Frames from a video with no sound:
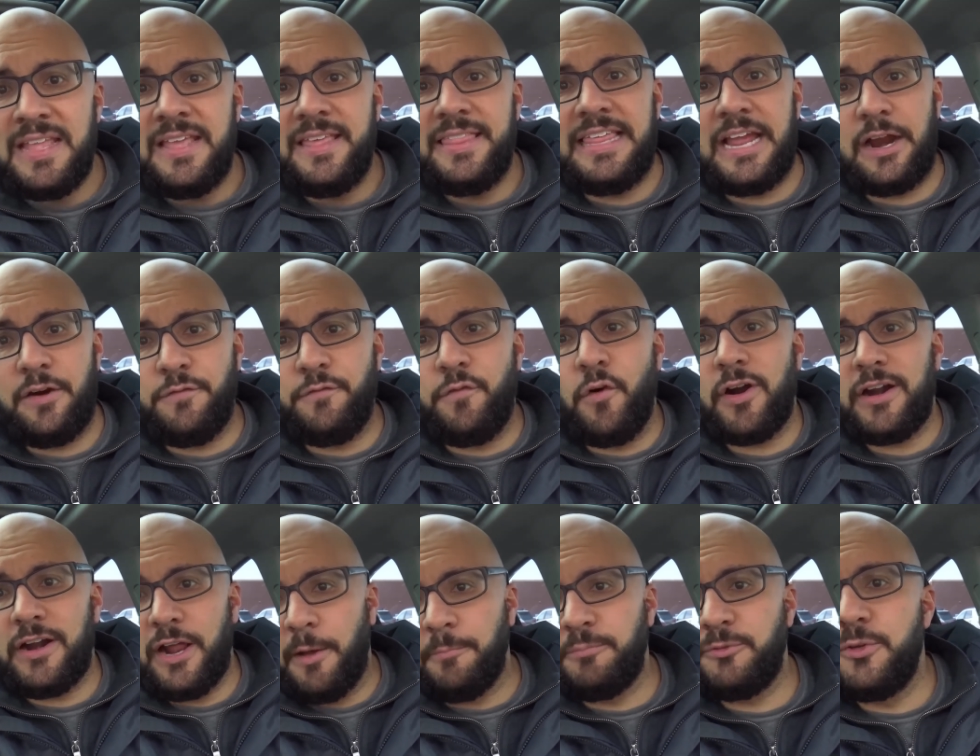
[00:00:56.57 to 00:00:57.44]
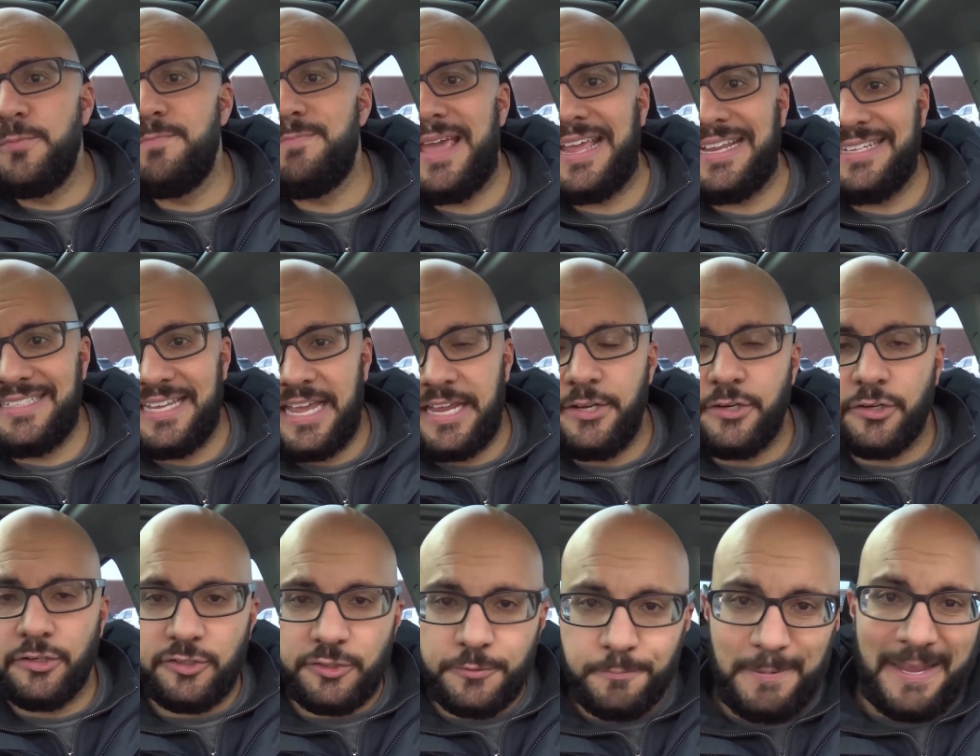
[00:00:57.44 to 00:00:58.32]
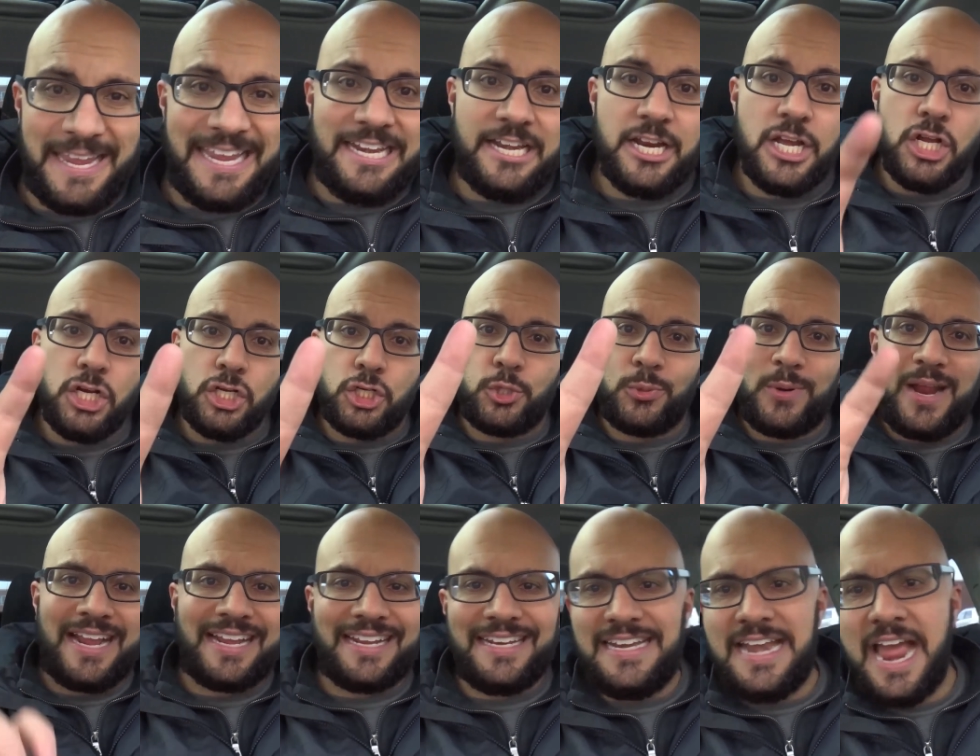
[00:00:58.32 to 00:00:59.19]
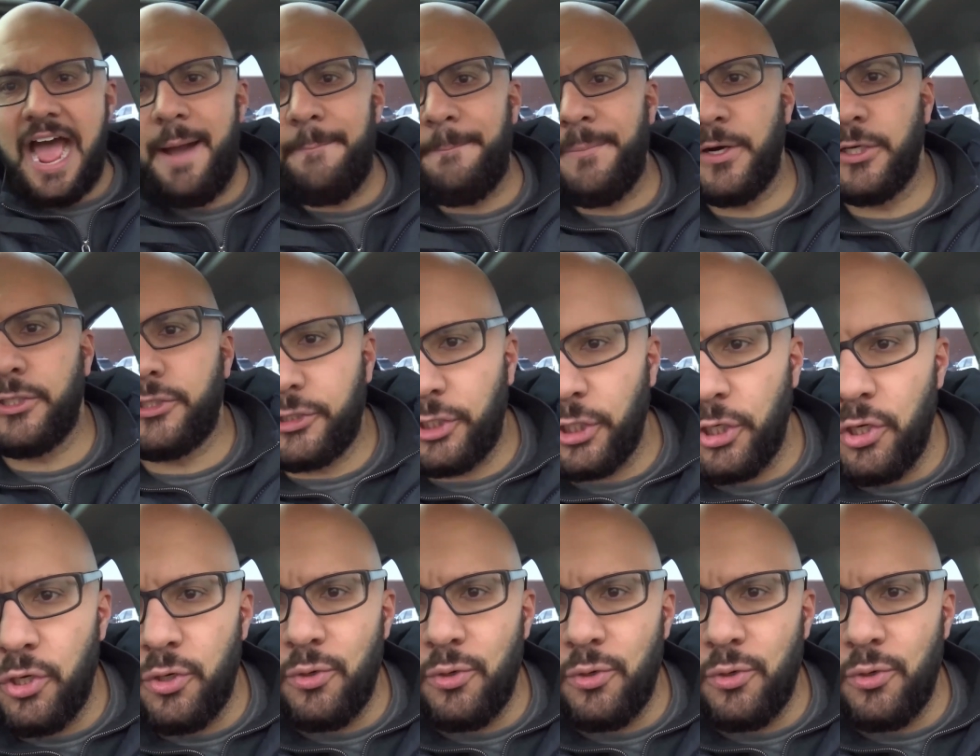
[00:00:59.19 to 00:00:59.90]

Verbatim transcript: Therefore, it helps you maintain your speed. Trick number 2